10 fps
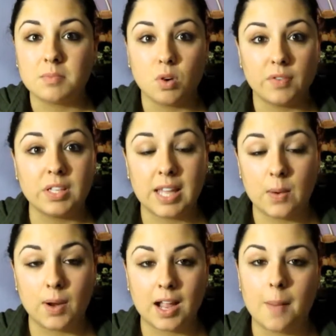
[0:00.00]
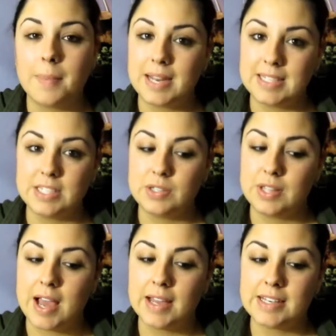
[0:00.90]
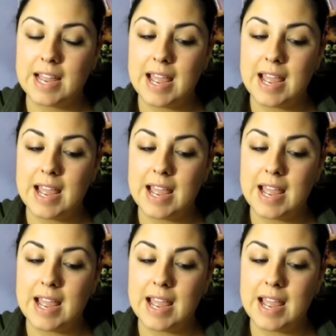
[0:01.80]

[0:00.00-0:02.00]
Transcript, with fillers: more of a light workout, but I did do that.